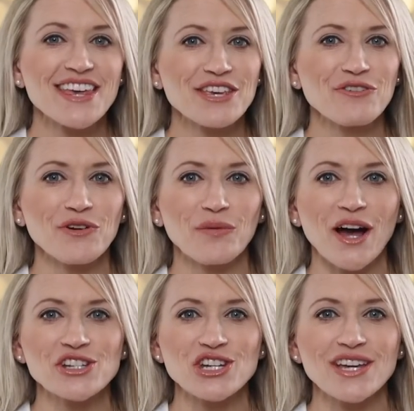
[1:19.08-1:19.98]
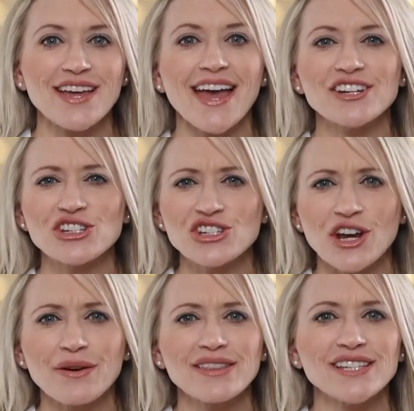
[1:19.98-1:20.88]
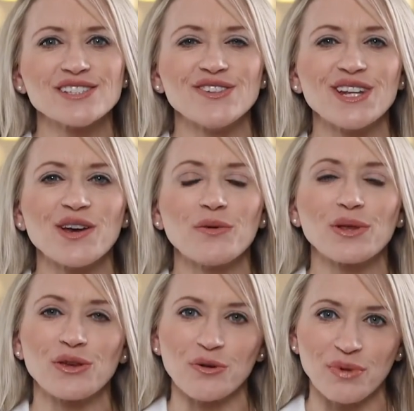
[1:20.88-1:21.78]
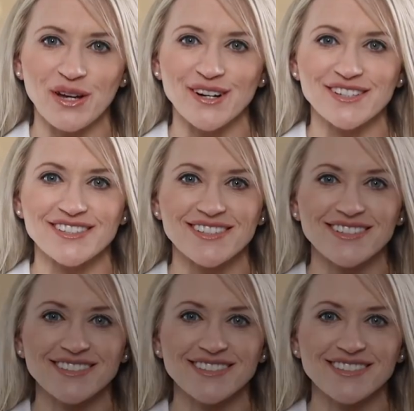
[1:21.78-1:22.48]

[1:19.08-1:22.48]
Thank you for watching and sharing this video with your peers.